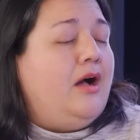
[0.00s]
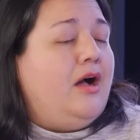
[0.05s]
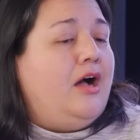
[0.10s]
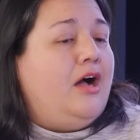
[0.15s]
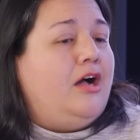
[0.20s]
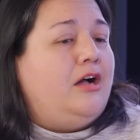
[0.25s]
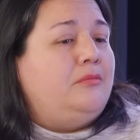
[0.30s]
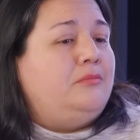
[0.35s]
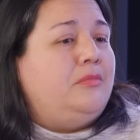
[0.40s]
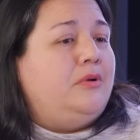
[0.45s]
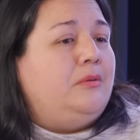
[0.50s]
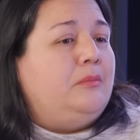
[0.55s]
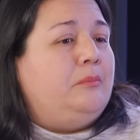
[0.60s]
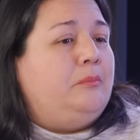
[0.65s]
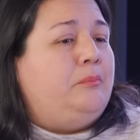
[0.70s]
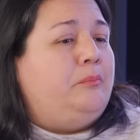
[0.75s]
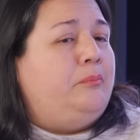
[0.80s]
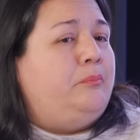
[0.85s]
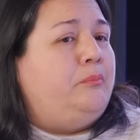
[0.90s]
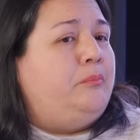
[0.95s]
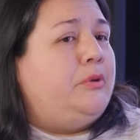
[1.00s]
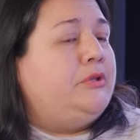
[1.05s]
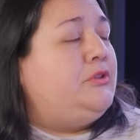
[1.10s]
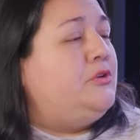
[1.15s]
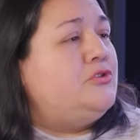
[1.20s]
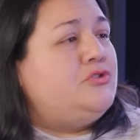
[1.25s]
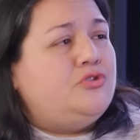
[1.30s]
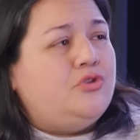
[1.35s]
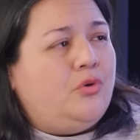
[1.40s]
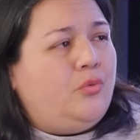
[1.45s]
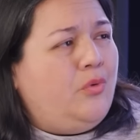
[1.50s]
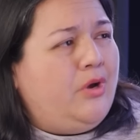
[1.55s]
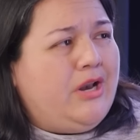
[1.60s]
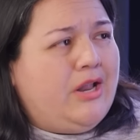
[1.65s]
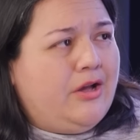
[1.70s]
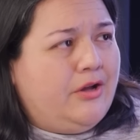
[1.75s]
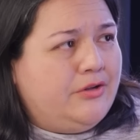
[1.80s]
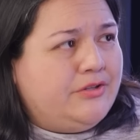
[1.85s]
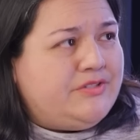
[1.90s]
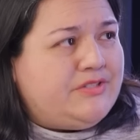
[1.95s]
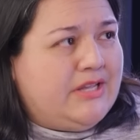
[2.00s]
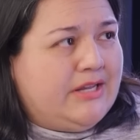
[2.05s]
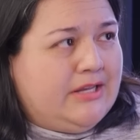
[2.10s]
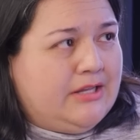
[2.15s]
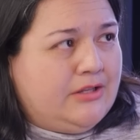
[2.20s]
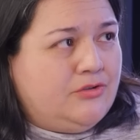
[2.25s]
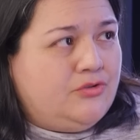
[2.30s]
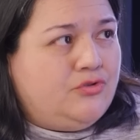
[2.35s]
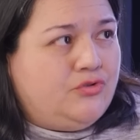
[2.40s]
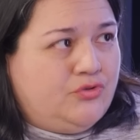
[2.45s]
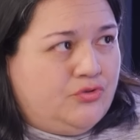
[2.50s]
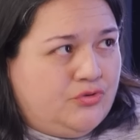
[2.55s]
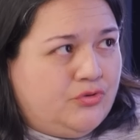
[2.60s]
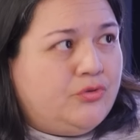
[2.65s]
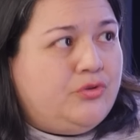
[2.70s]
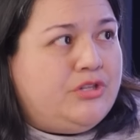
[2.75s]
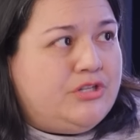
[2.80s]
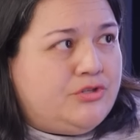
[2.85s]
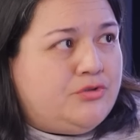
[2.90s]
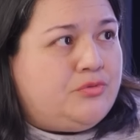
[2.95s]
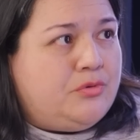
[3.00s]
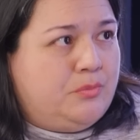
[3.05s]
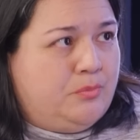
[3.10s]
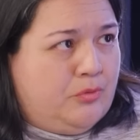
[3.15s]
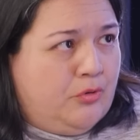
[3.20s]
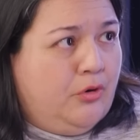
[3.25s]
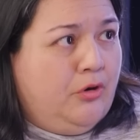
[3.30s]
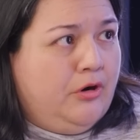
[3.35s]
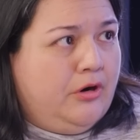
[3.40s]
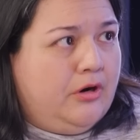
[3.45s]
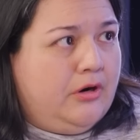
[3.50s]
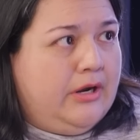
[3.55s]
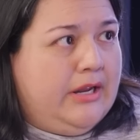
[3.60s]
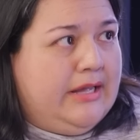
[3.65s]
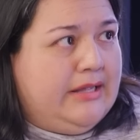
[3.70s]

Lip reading: But there's no one else that can do this report.